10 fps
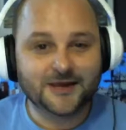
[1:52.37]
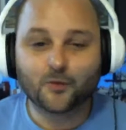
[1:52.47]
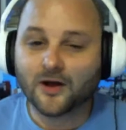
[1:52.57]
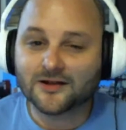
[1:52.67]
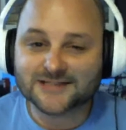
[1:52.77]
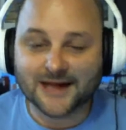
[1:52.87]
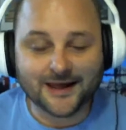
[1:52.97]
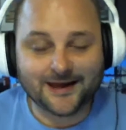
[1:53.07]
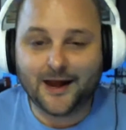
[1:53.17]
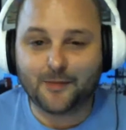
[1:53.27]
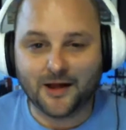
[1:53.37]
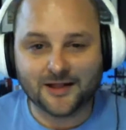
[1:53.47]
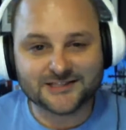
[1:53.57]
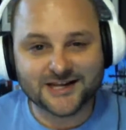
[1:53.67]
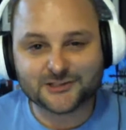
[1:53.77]
was, and I
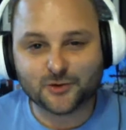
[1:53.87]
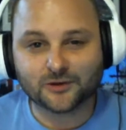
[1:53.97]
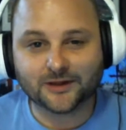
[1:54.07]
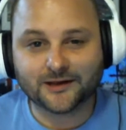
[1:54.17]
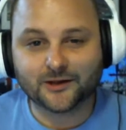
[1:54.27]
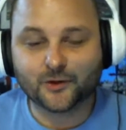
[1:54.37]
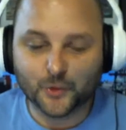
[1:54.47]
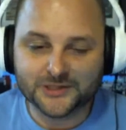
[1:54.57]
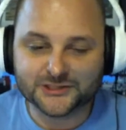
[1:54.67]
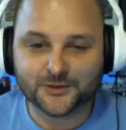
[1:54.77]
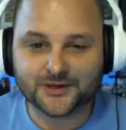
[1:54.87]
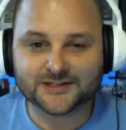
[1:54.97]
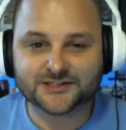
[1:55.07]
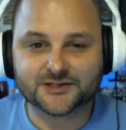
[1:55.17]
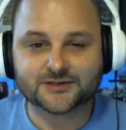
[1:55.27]
apologize to Orlando, who will be joining
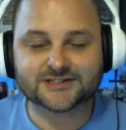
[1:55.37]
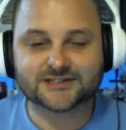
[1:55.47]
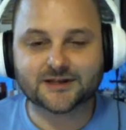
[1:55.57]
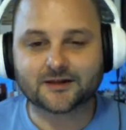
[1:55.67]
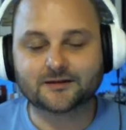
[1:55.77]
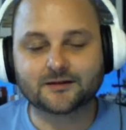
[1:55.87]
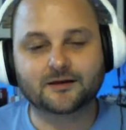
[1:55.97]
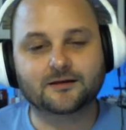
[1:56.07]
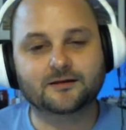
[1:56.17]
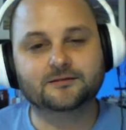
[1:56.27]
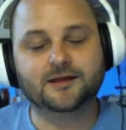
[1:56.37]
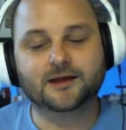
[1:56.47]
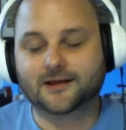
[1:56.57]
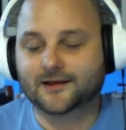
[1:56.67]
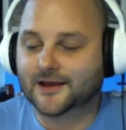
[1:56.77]
us here in a second,
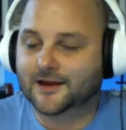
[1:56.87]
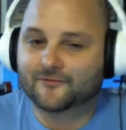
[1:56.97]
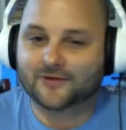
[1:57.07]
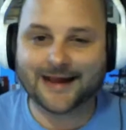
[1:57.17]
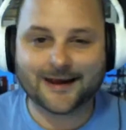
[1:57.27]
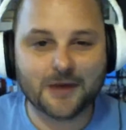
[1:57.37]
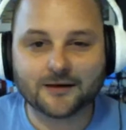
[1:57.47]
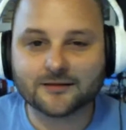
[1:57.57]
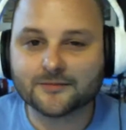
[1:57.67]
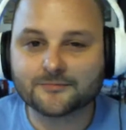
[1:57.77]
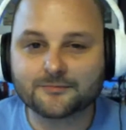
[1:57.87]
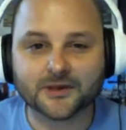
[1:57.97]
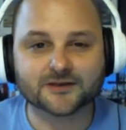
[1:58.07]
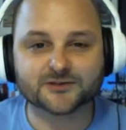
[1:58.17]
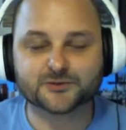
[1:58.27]
that I kind of forgot about him
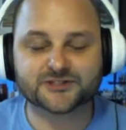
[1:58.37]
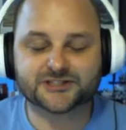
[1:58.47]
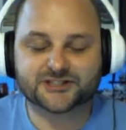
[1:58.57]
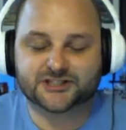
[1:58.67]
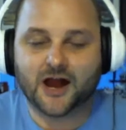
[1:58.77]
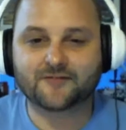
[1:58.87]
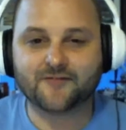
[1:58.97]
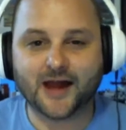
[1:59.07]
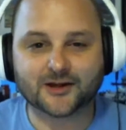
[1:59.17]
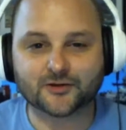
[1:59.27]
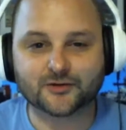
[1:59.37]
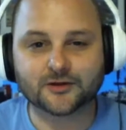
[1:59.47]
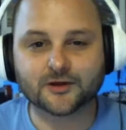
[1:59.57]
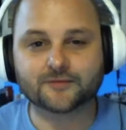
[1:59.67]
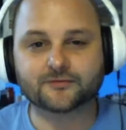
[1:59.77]
because of the shock factor
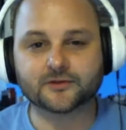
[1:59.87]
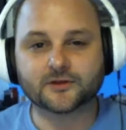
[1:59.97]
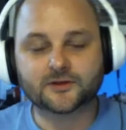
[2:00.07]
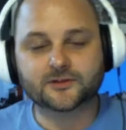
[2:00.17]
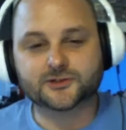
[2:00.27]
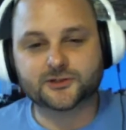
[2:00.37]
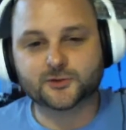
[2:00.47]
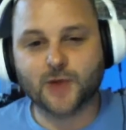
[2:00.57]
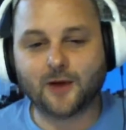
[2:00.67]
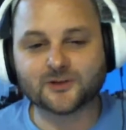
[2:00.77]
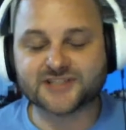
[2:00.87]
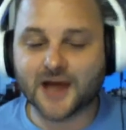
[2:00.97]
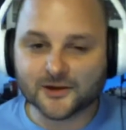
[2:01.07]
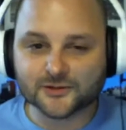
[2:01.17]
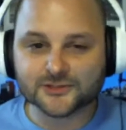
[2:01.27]
of the two
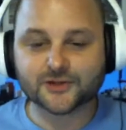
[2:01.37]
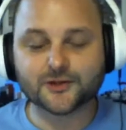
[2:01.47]
outsiders on the